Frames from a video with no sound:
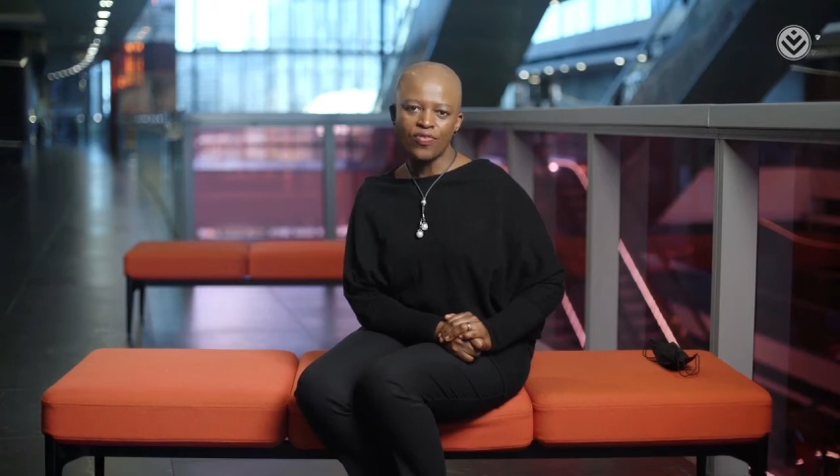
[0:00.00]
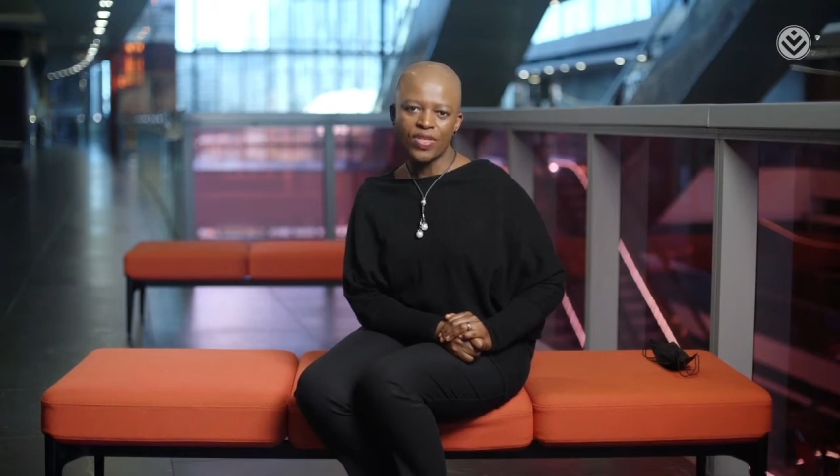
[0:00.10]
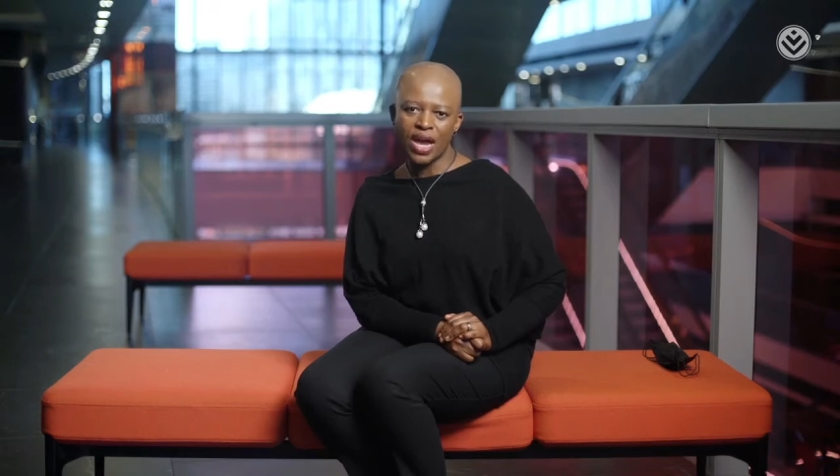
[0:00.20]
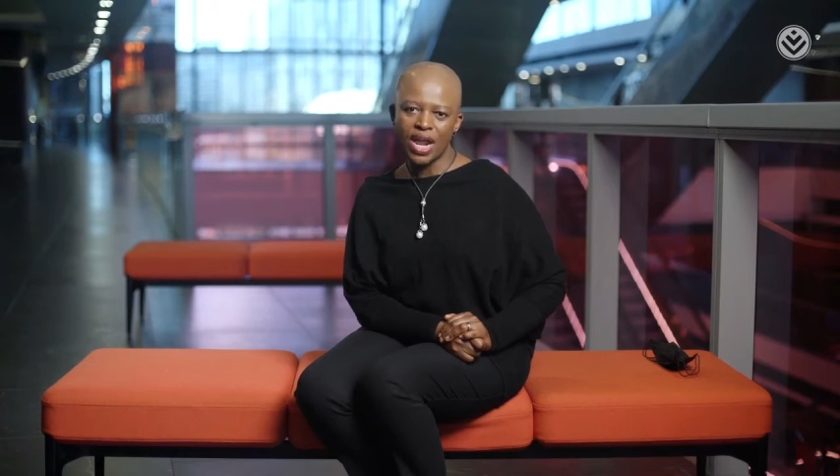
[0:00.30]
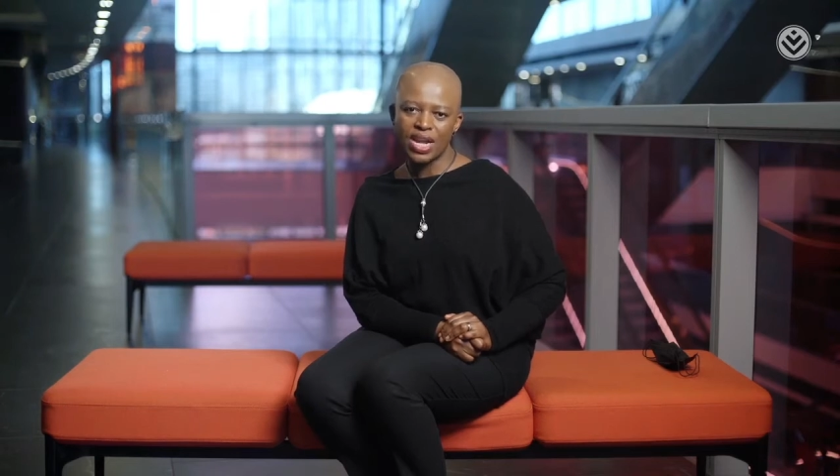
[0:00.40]

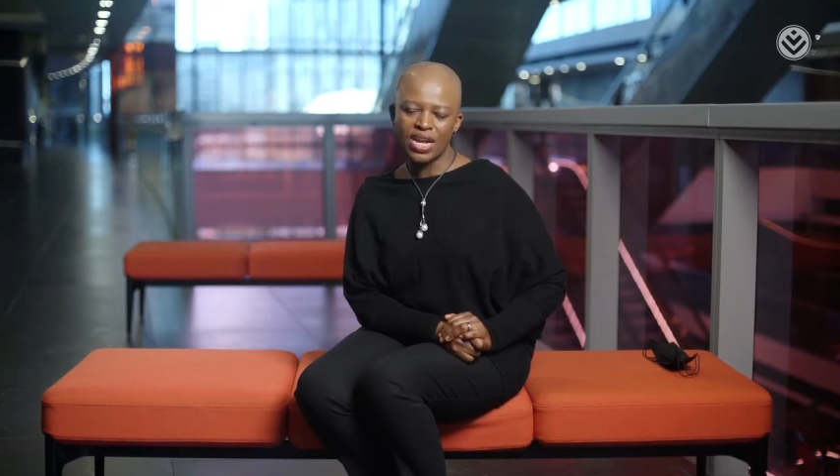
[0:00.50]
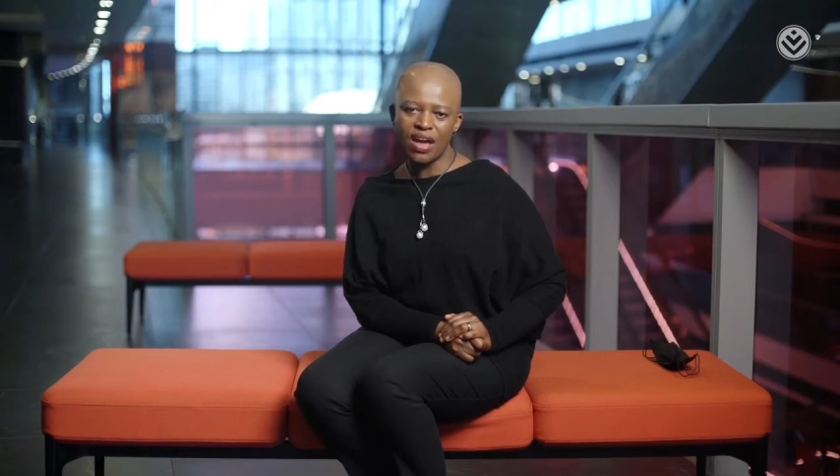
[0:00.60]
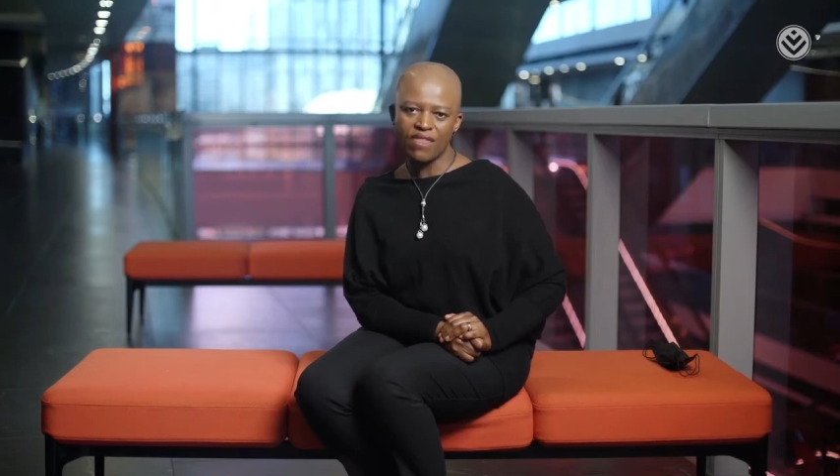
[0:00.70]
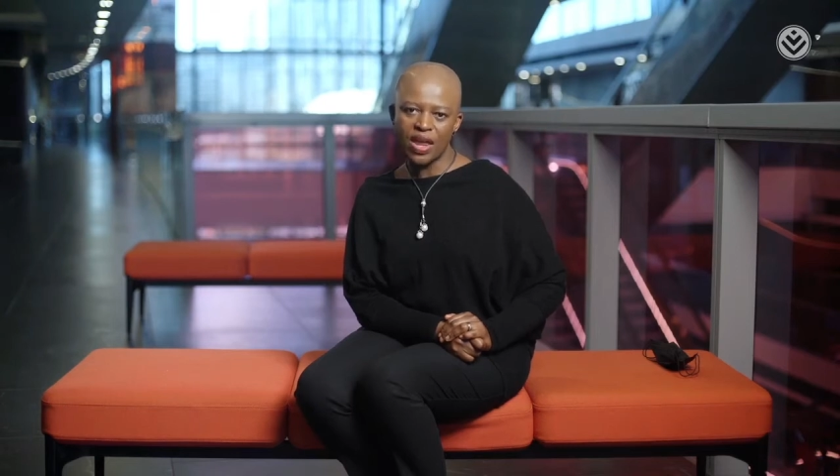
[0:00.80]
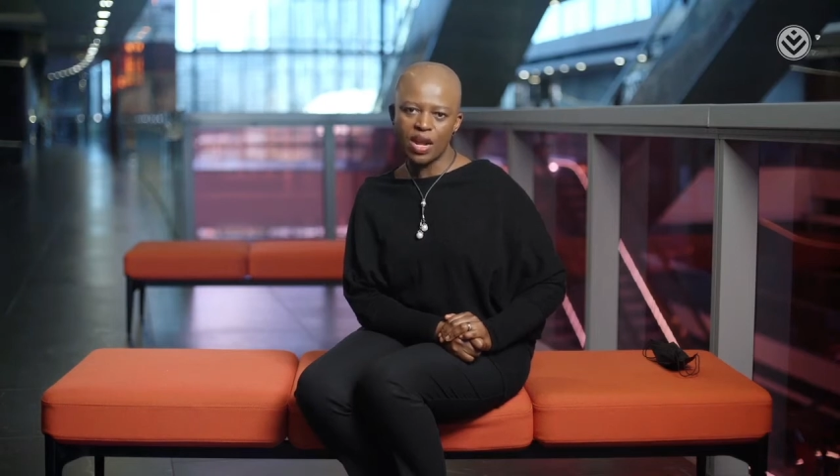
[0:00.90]
of the
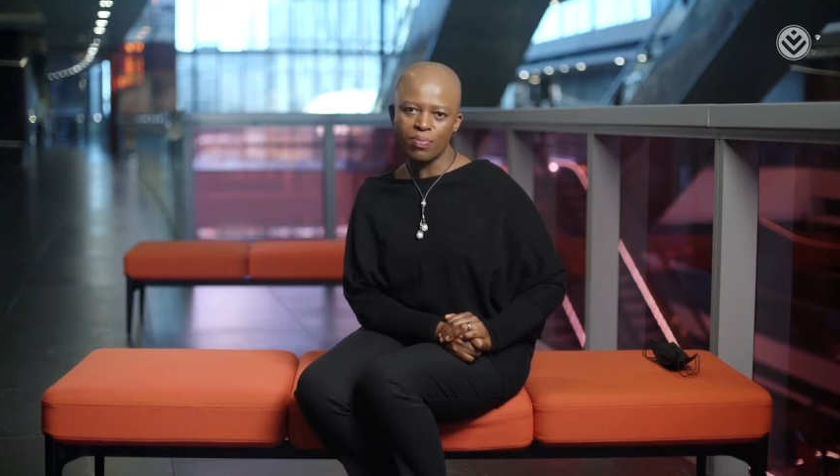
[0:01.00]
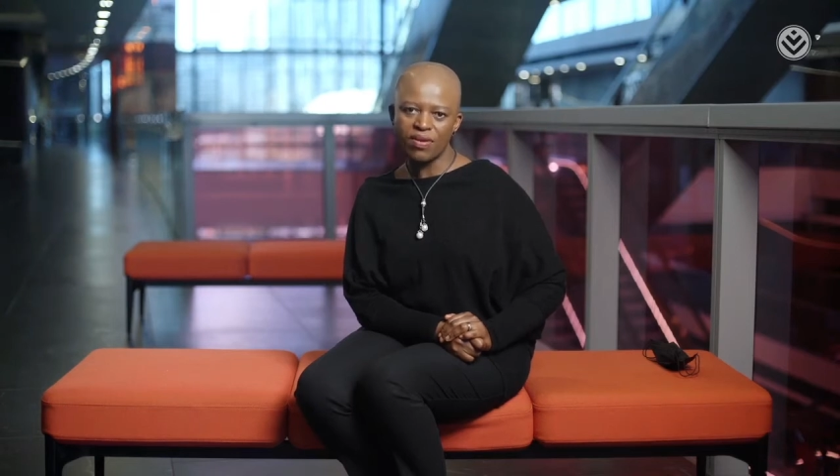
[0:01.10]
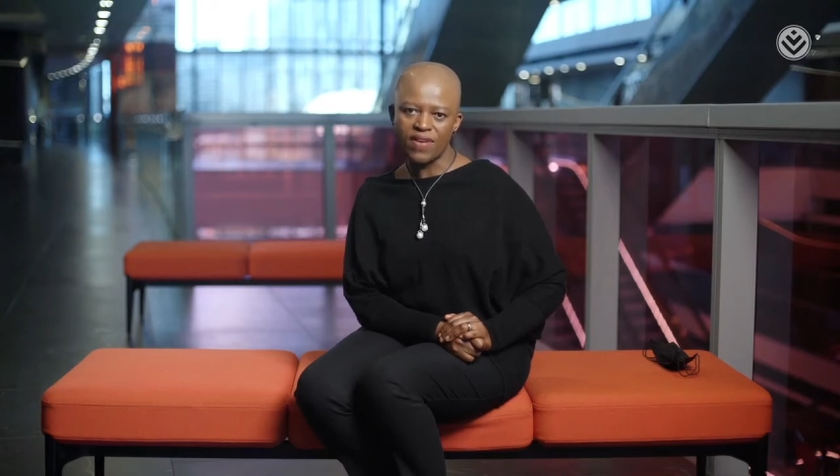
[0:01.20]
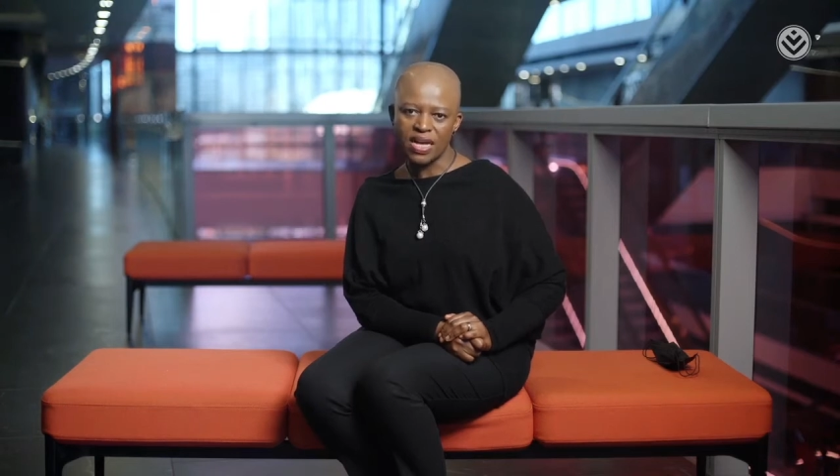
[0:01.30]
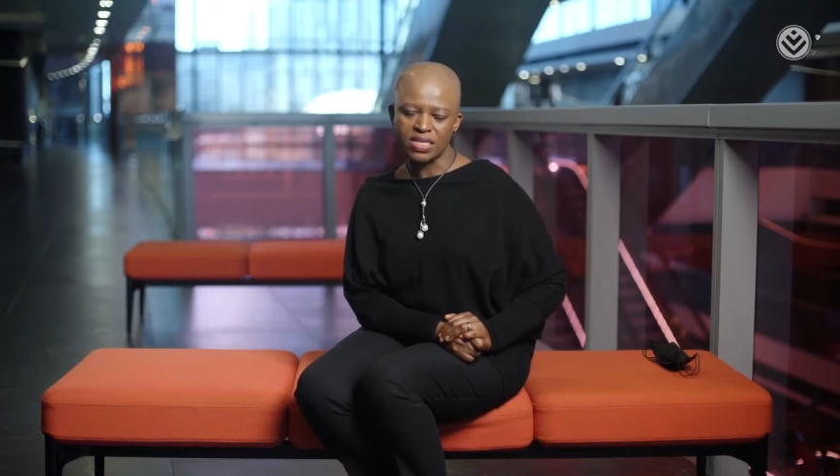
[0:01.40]
currently
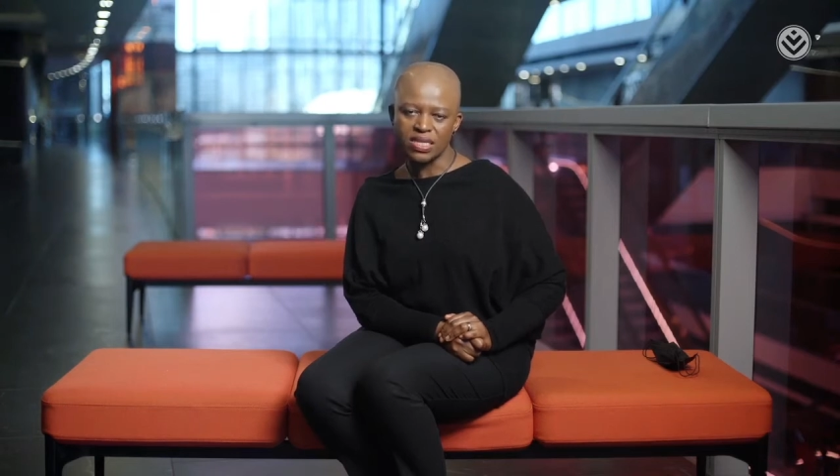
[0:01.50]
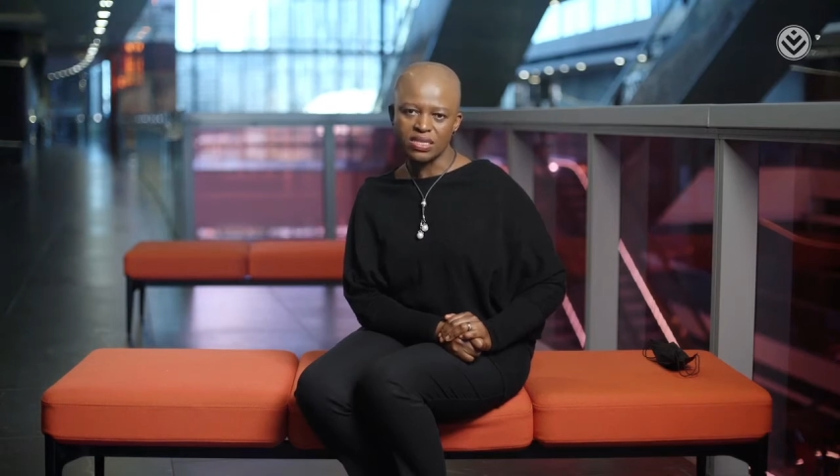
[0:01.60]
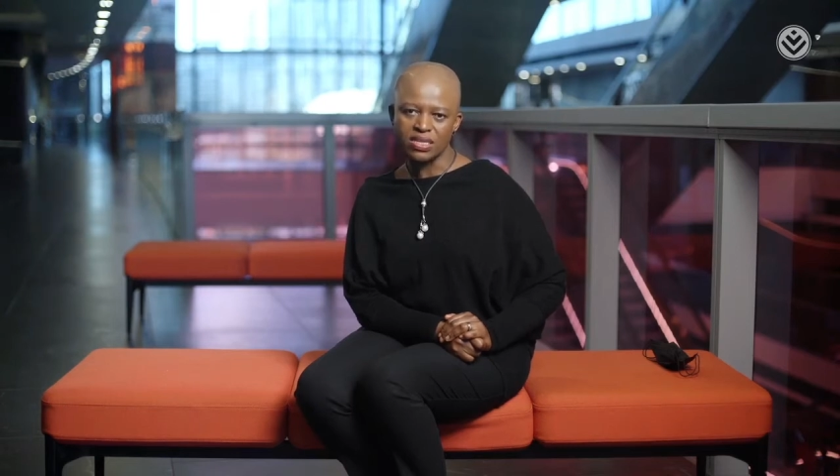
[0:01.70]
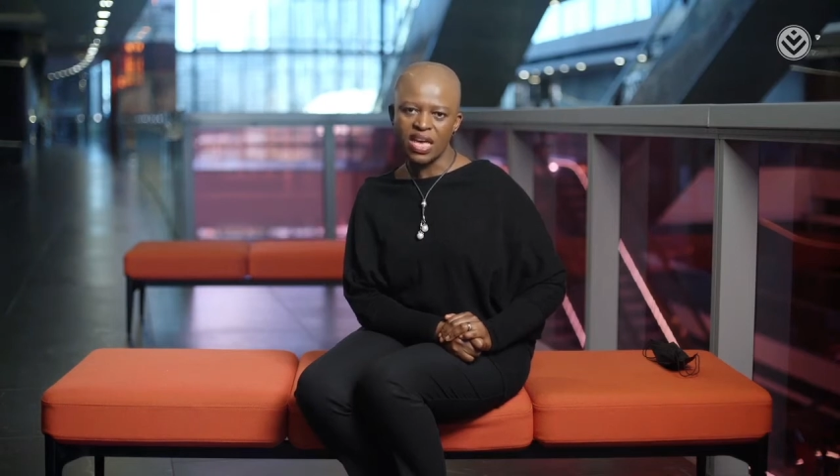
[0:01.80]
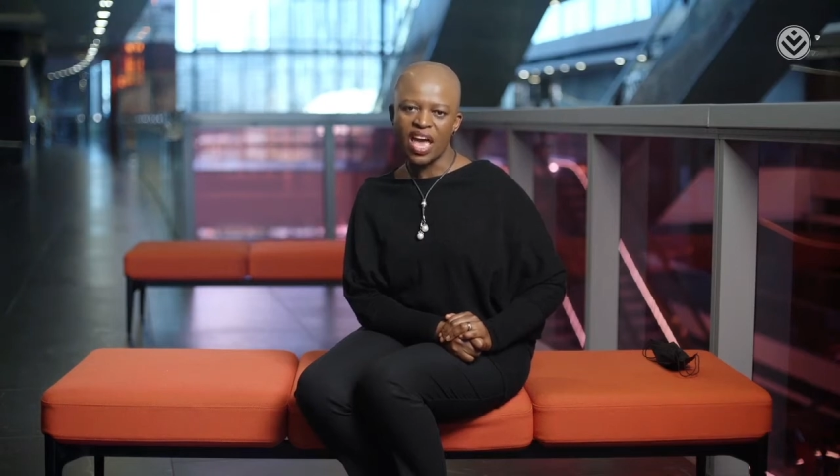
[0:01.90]
available
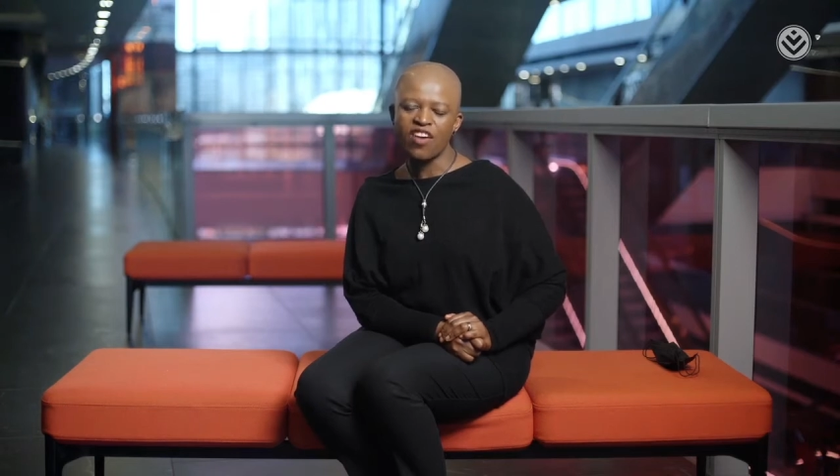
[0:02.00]
vaccines